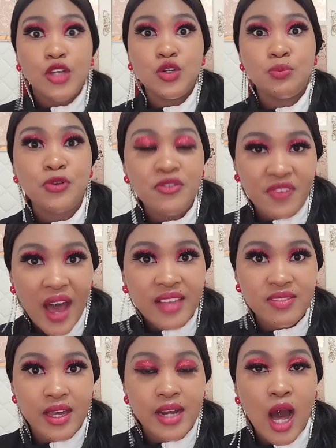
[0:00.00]
You
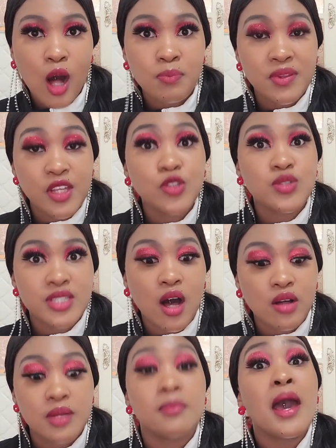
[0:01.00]
provide that help and then you
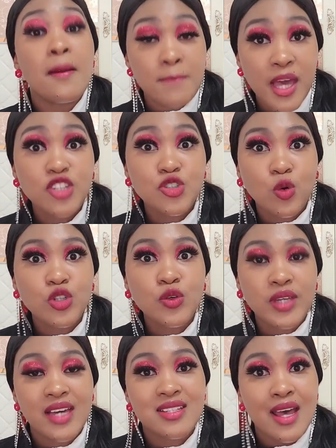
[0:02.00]
tell them, make sure
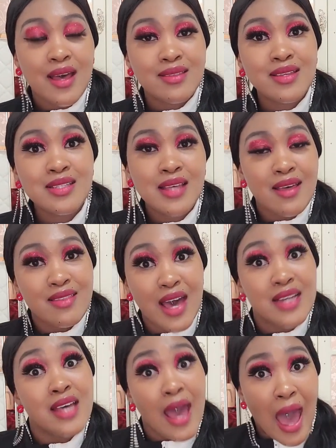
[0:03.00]
you get this,
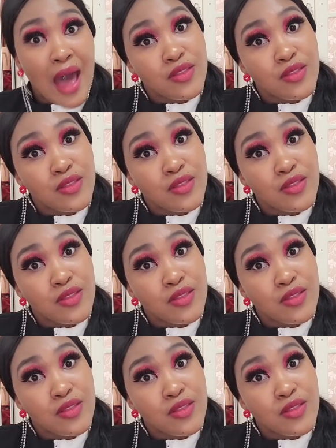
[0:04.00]
that,